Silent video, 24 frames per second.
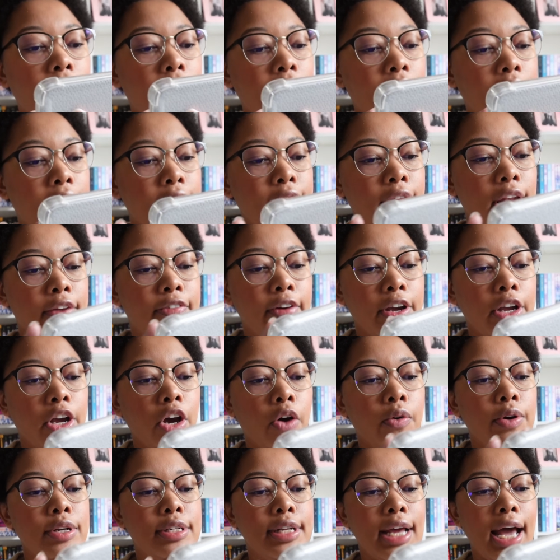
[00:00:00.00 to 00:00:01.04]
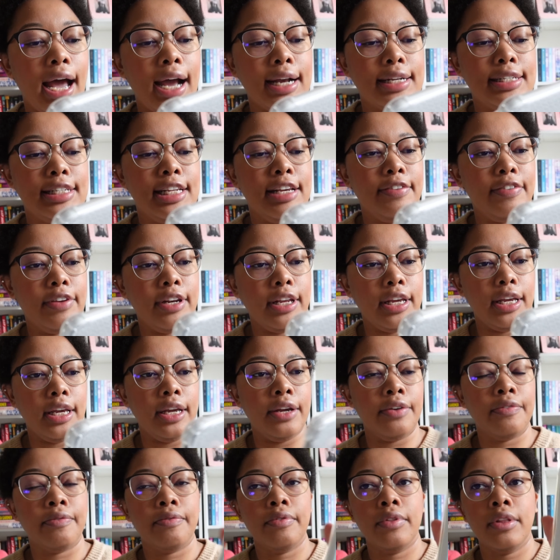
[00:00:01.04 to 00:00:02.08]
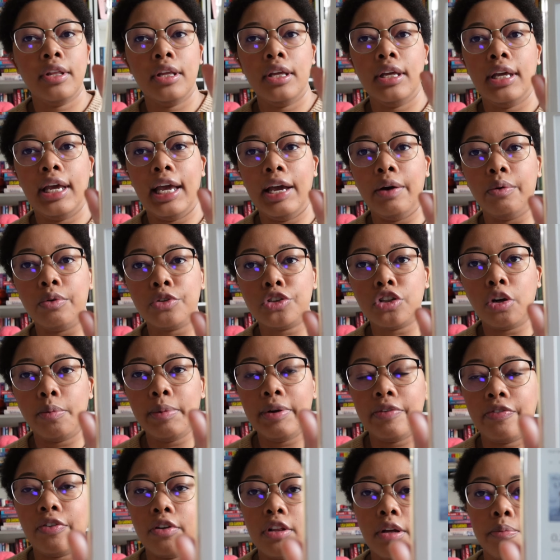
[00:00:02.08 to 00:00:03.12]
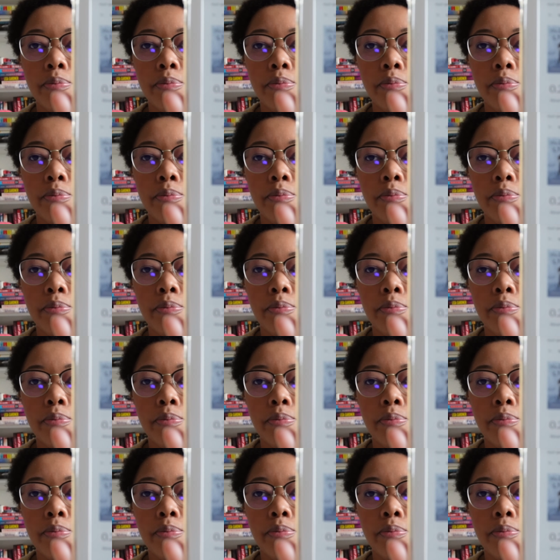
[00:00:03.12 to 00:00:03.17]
And then if I go into activity, it will show me for the